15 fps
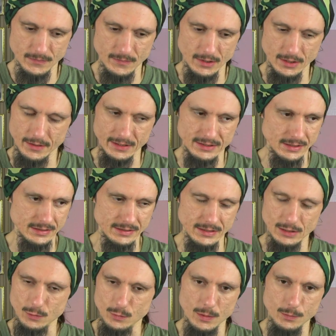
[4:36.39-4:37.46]
And that's
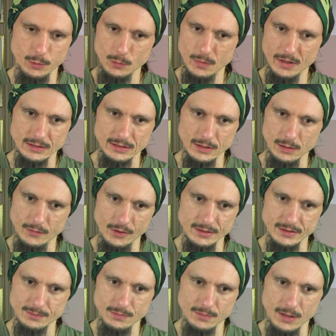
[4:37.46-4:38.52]
exactly why I put myself in
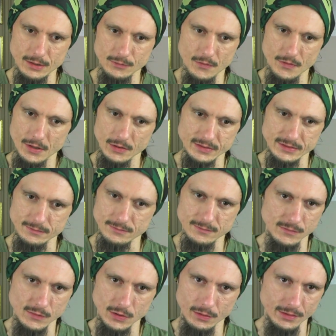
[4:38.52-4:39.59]
this
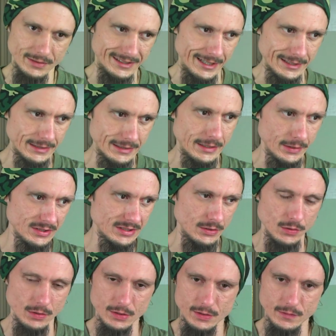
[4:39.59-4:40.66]
$100,000 debt kind of
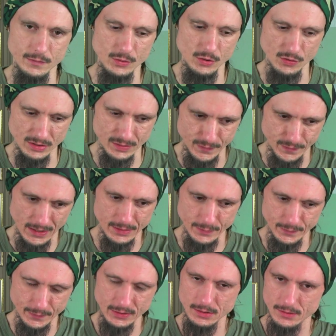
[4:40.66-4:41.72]
situation, for me to just fucking
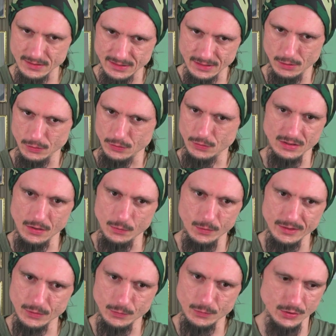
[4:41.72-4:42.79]
figure this out, because
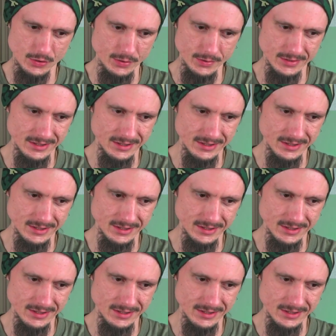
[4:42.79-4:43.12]
otherwise I was just